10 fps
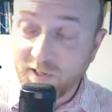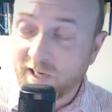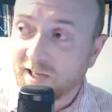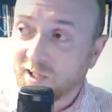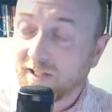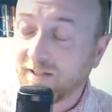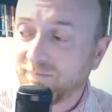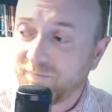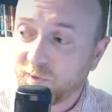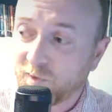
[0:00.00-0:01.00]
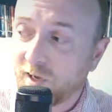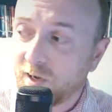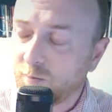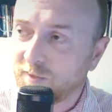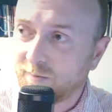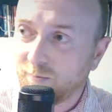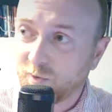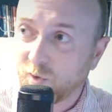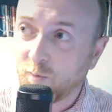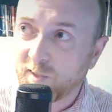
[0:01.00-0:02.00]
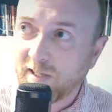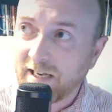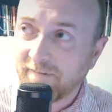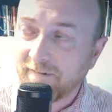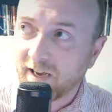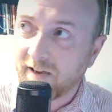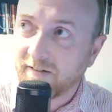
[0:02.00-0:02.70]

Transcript: actually, full stop, was almost a year ago,